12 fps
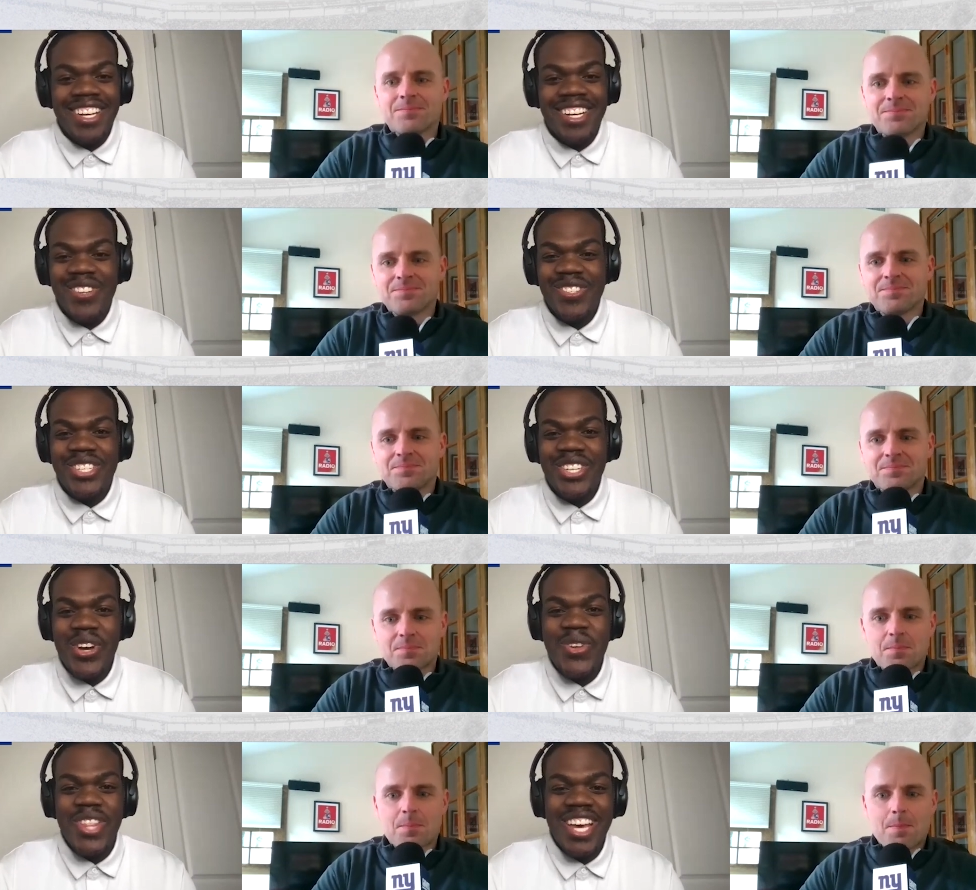Speaker 1: goes to
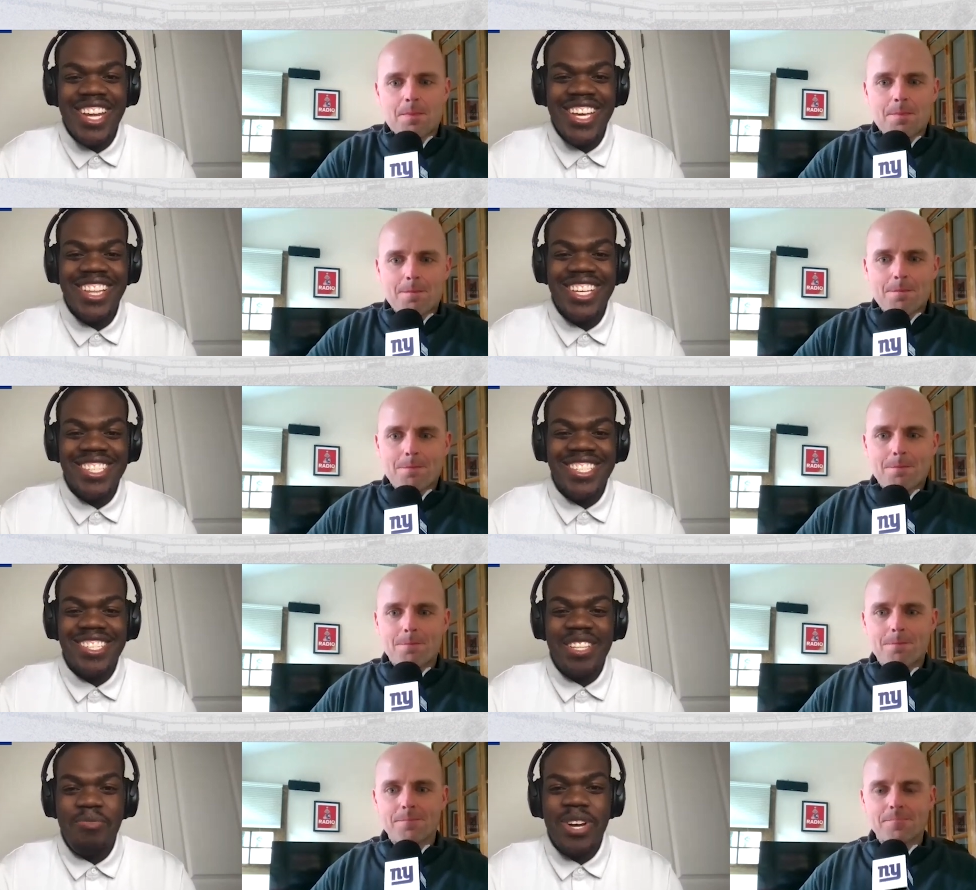show you that he
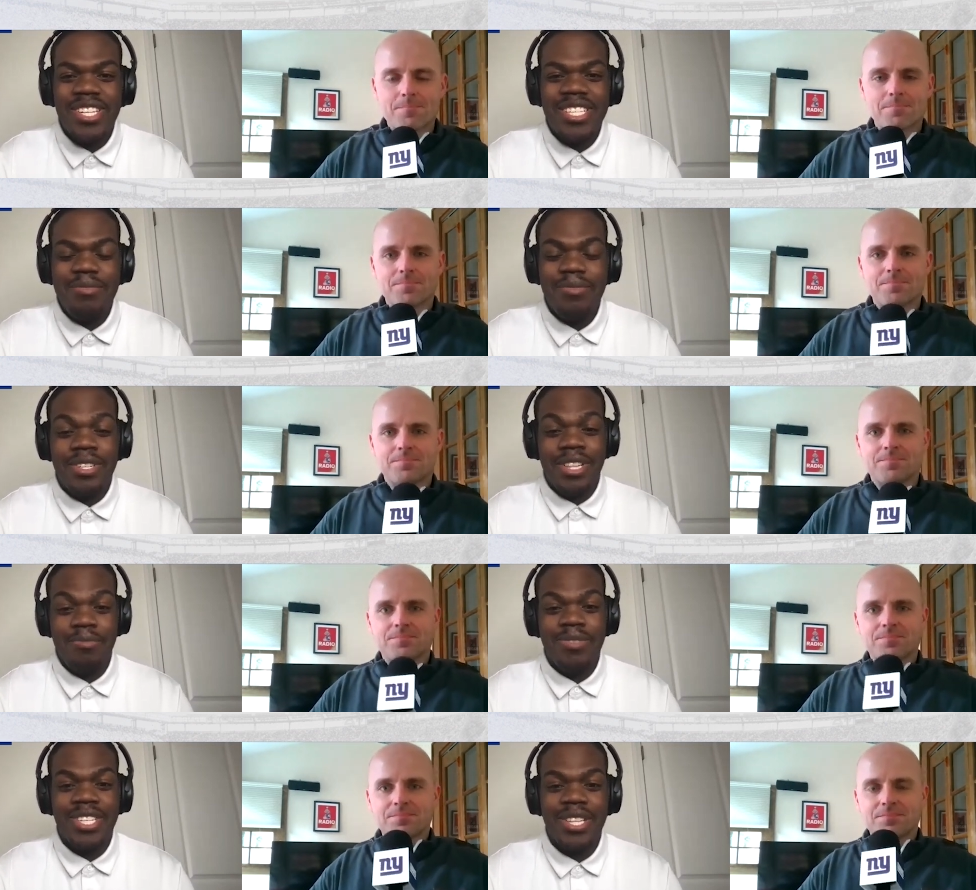listens to the press
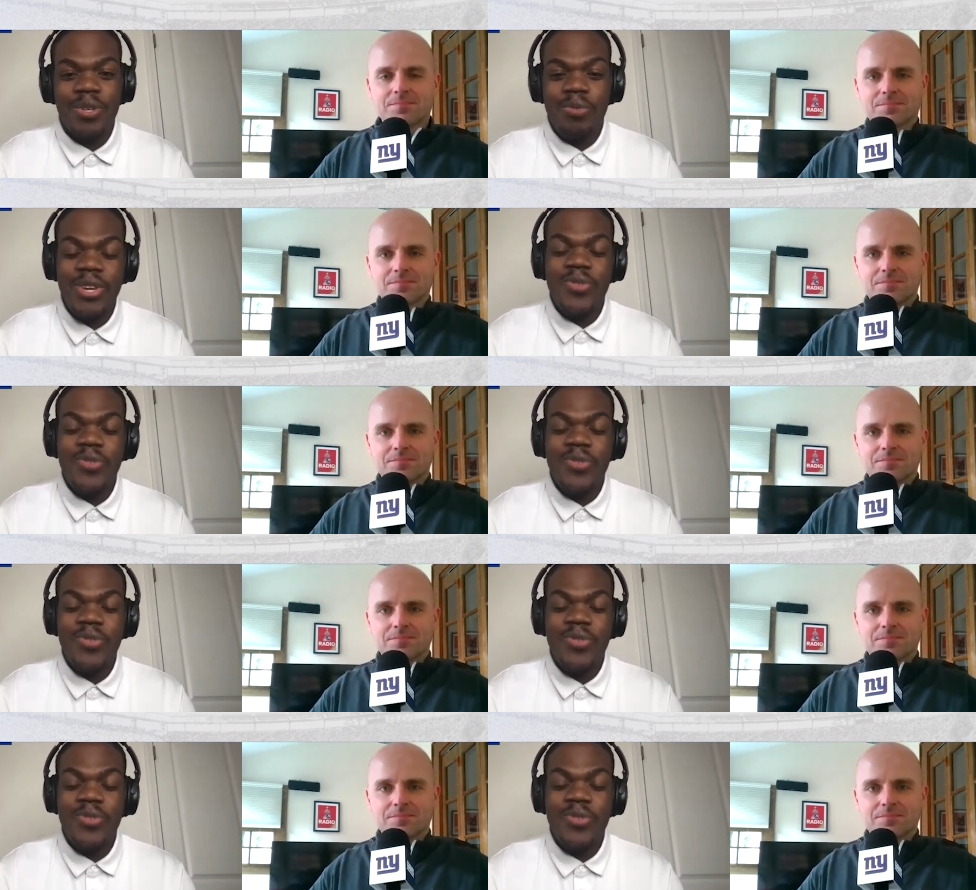clippings a little bit.